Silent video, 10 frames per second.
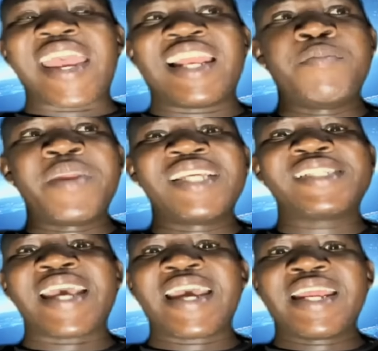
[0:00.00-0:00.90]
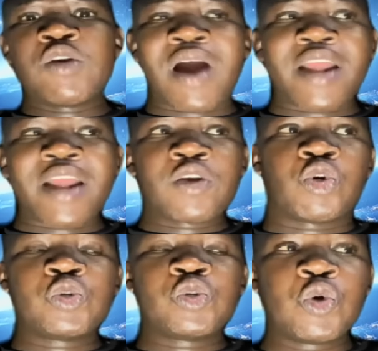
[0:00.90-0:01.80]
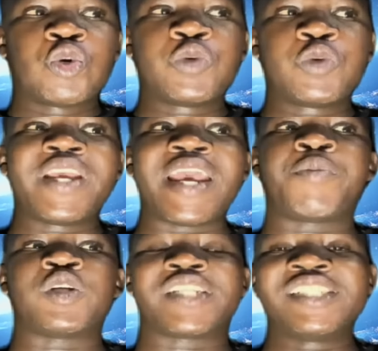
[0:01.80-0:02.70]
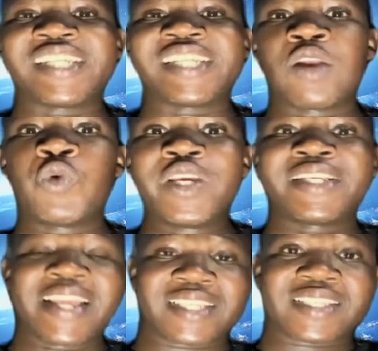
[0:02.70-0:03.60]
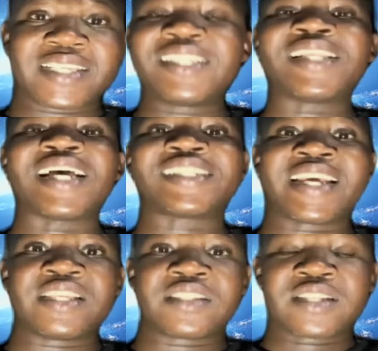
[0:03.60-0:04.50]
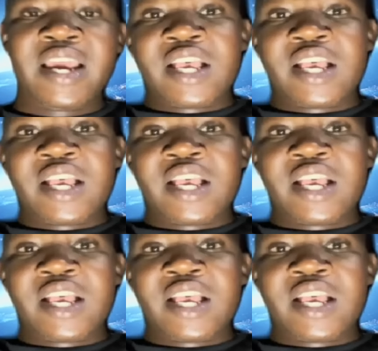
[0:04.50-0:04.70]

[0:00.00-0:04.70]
eliminate anyone who, who could be a potential witness in that case.